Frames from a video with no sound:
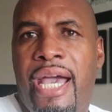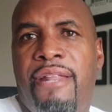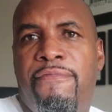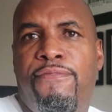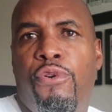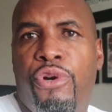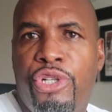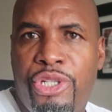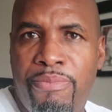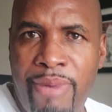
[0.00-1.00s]
And for
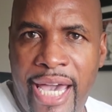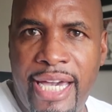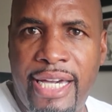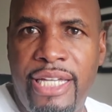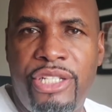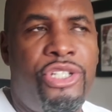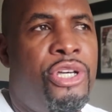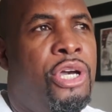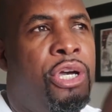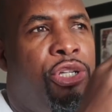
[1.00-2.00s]

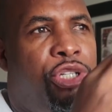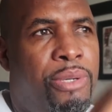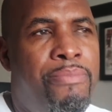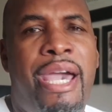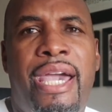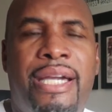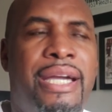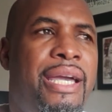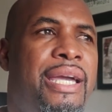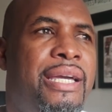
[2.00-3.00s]
Jamaicans,
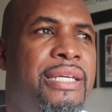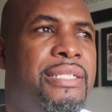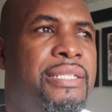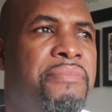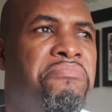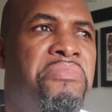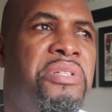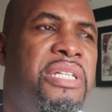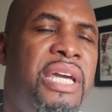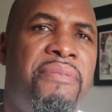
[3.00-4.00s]
Jamaica is
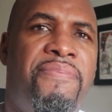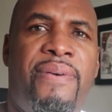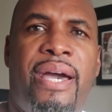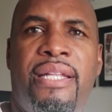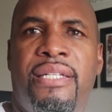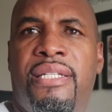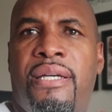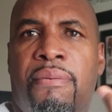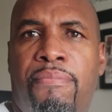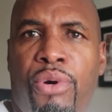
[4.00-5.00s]
zinc
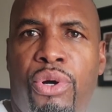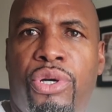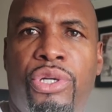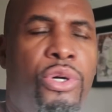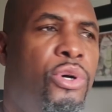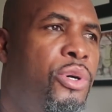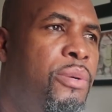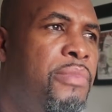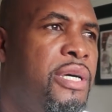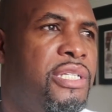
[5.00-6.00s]
fence, broken
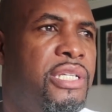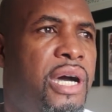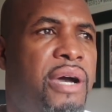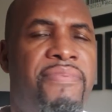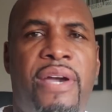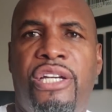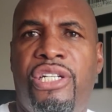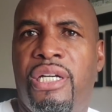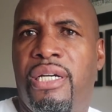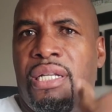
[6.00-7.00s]
home,
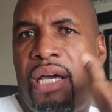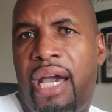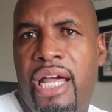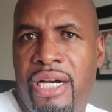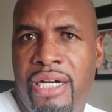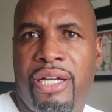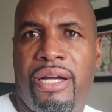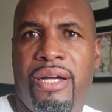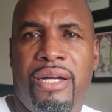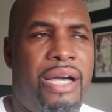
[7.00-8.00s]
starvation, and
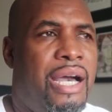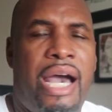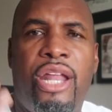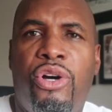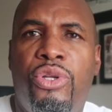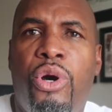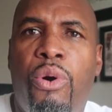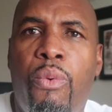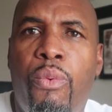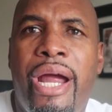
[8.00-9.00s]
hunger. I don't
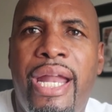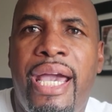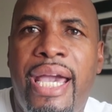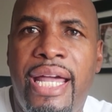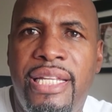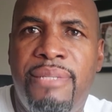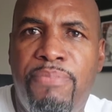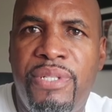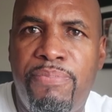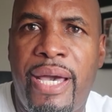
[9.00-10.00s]
know where they get this
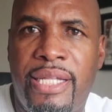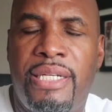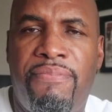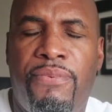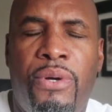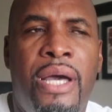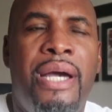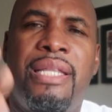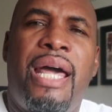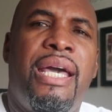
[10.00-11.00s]
perspective from.
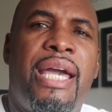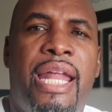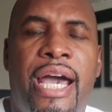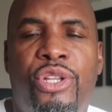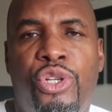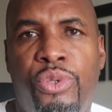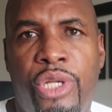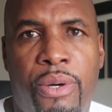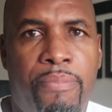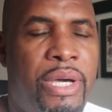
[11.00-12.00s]
Then again, I do
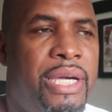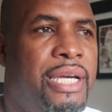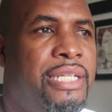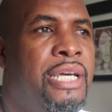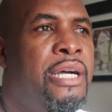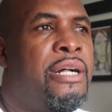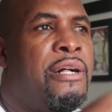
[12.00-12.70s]
know, because